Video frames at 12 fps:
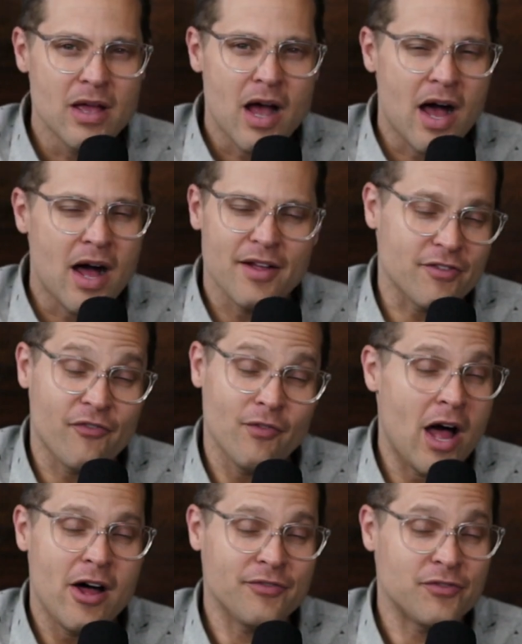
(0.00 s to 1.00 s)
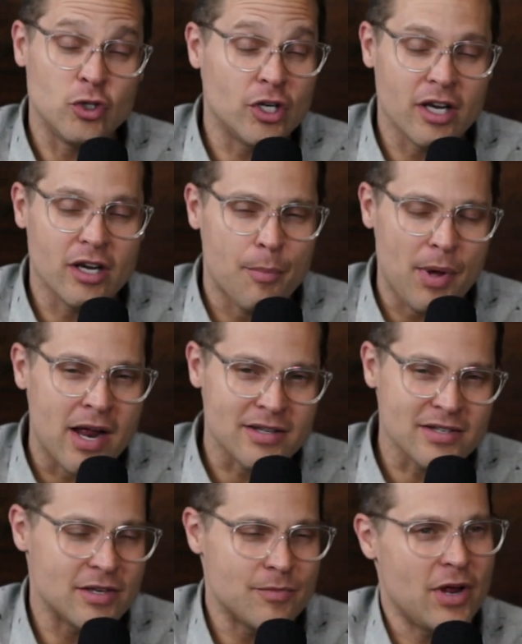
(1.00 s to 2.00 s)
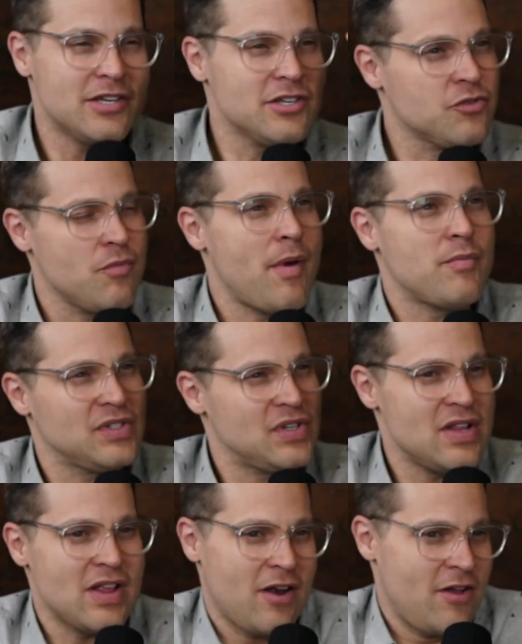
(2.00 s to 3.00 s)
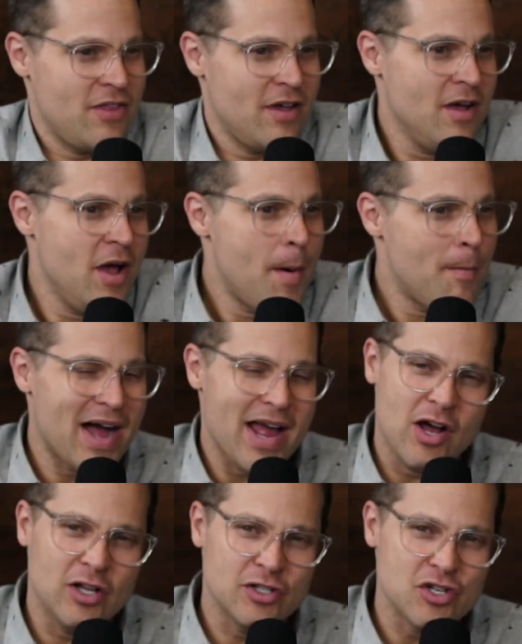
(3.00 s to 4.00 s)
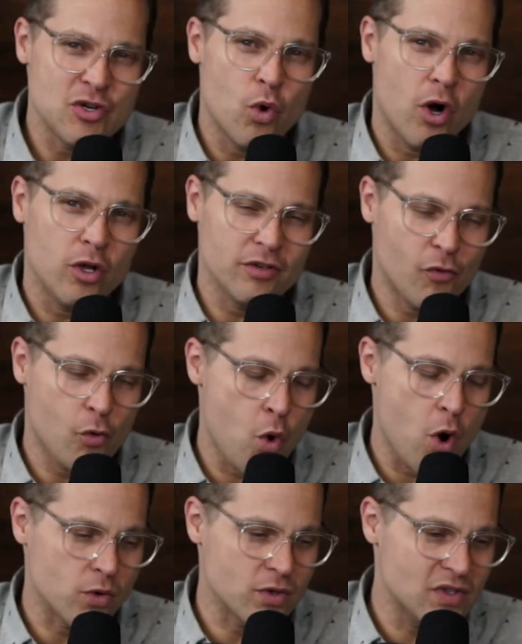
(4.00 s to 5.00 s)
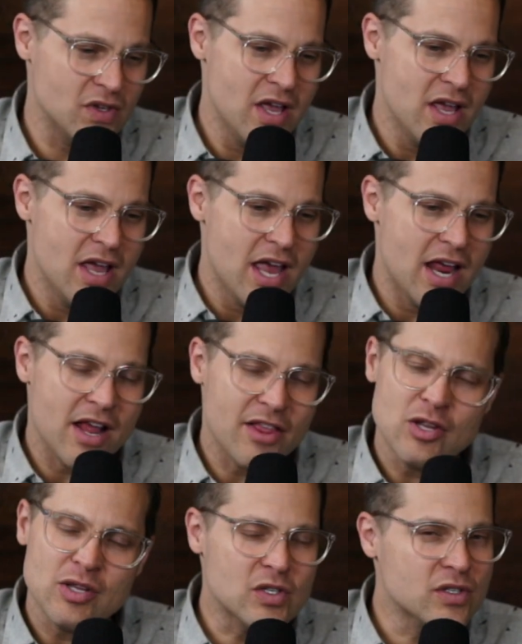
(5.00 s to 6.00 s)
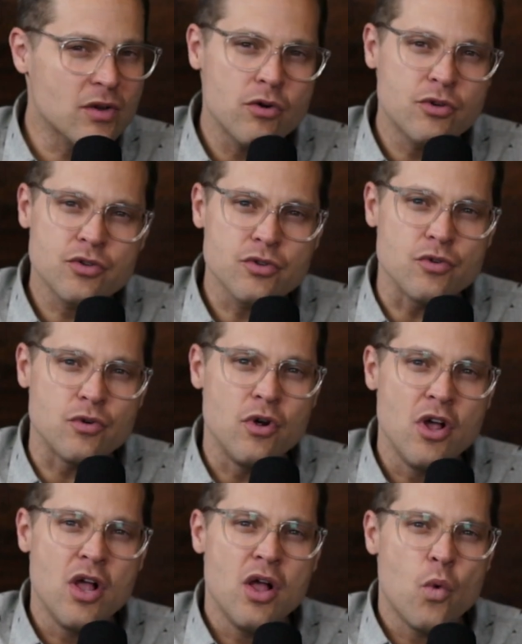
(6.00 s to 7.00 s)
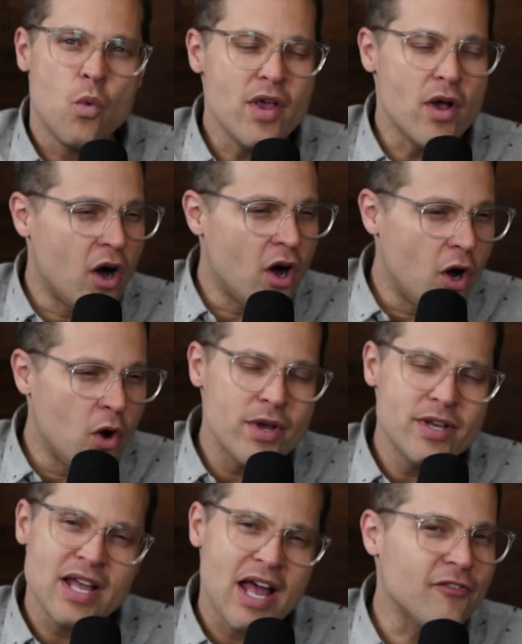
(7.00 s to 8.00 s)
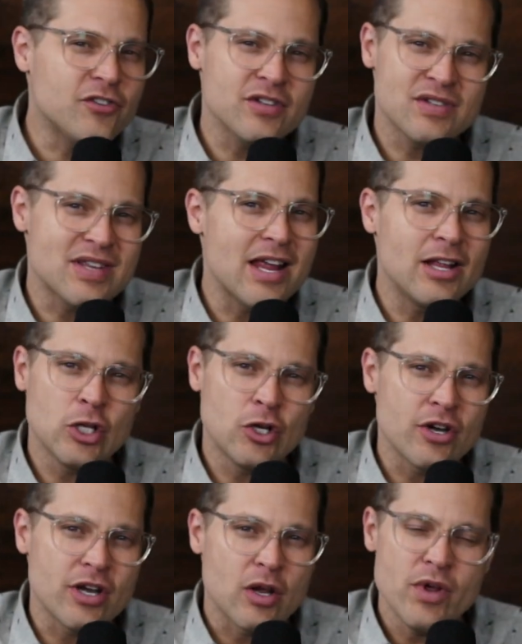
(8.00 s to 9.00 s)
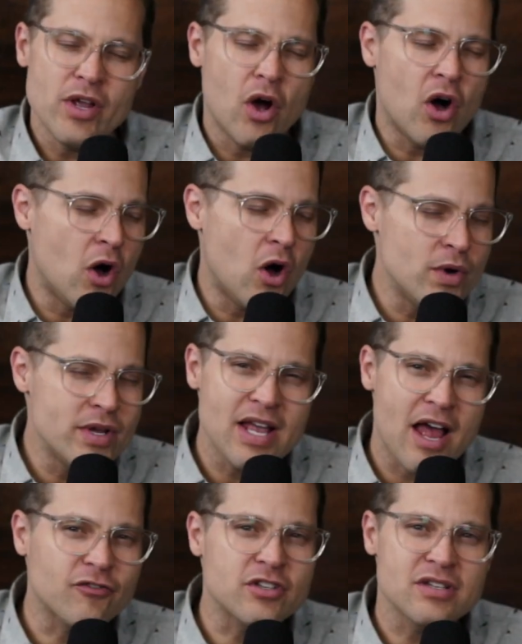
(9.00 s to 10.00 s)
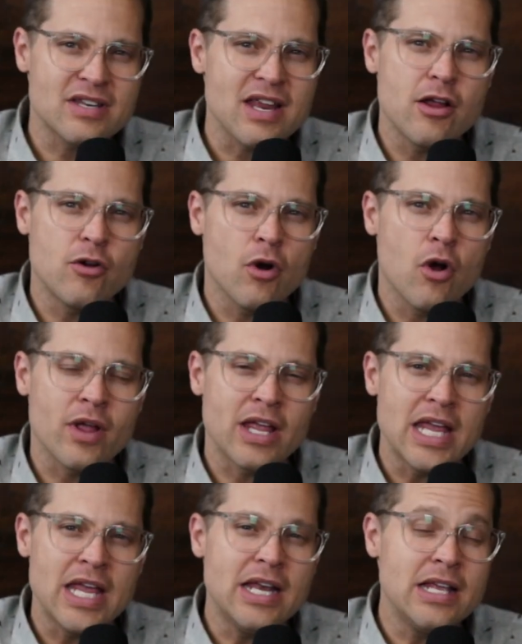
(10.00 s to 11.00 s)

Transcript: I'll have to look it up, honestly, but I just remember seeing that on the Pieology wall of quotes. And I thought, so true. We always have to stay learning. We always have to stay growing. It